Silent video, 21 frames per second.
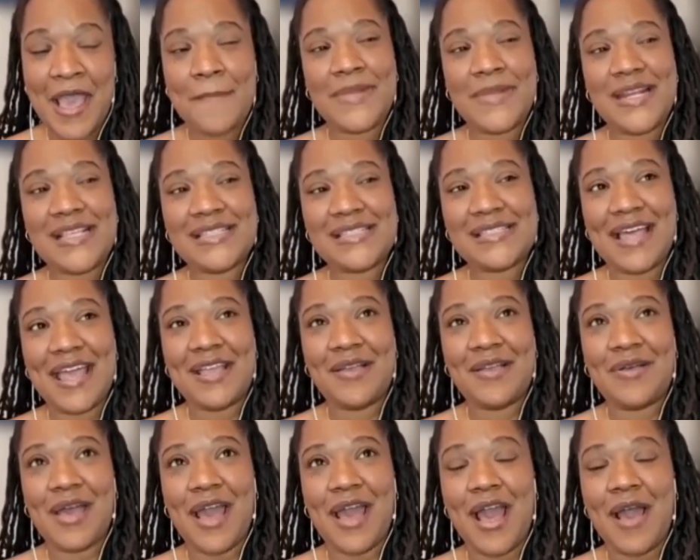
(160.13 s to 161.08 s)
But it's
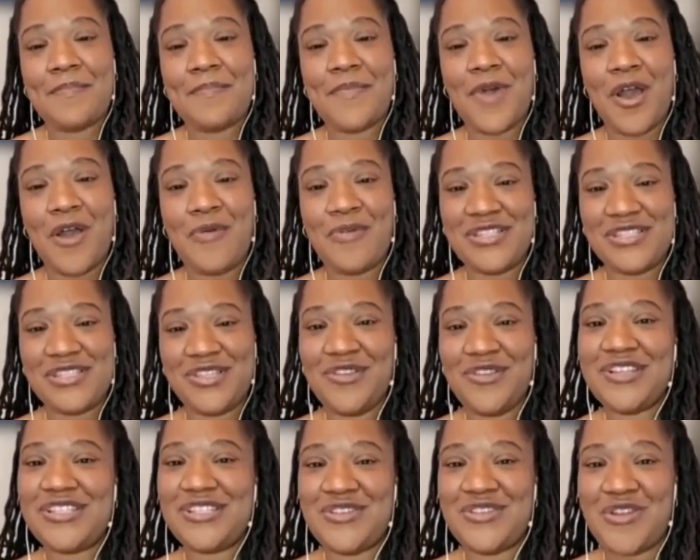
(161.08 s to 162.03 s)
like I'm always
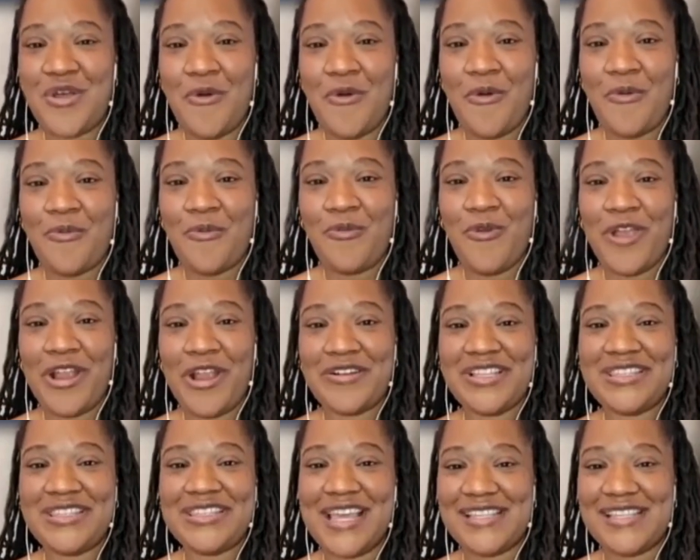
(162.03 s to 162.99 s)
curious to know, where
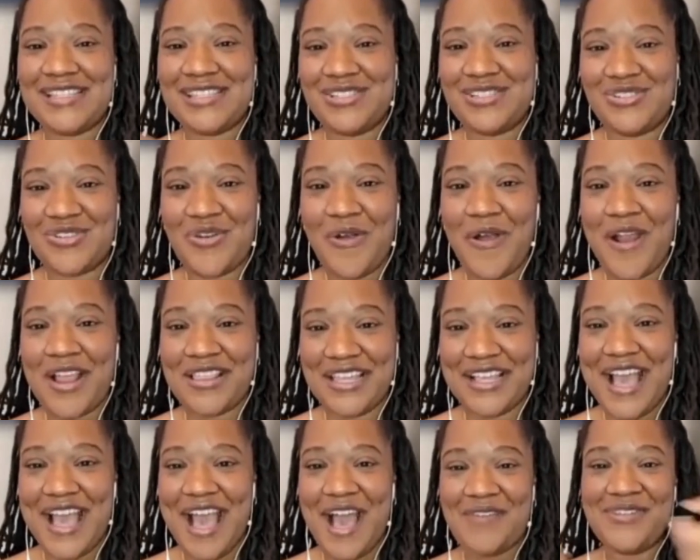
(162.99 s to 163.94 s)
did they start?
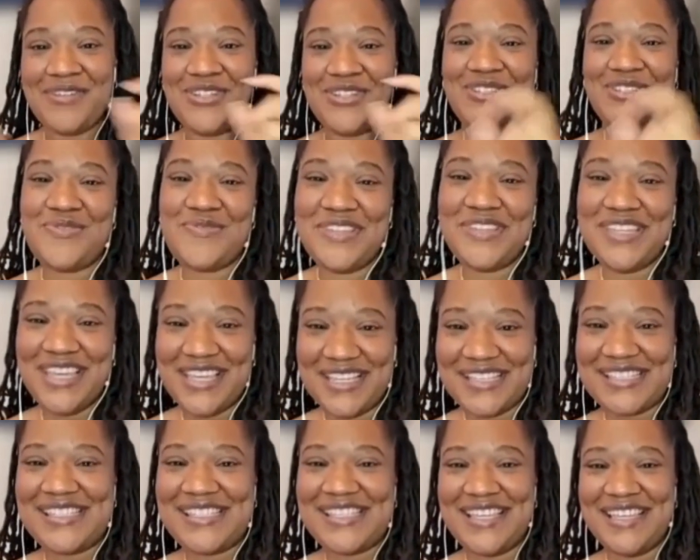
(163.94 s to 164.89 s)
Like, how did you
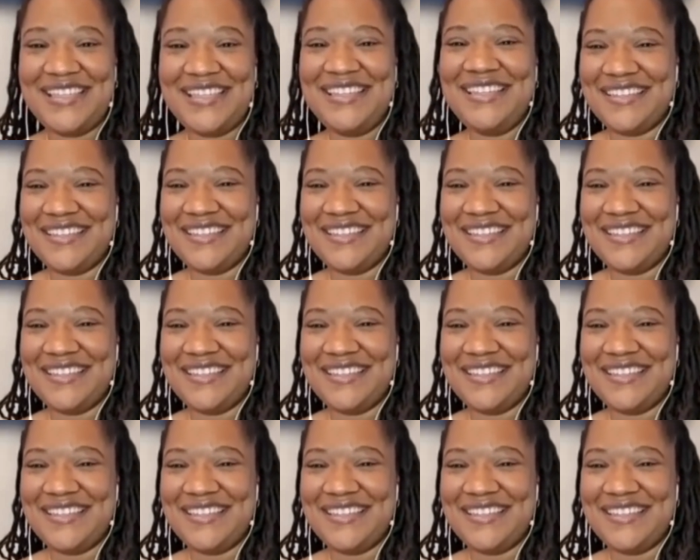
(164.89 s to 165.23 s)
get to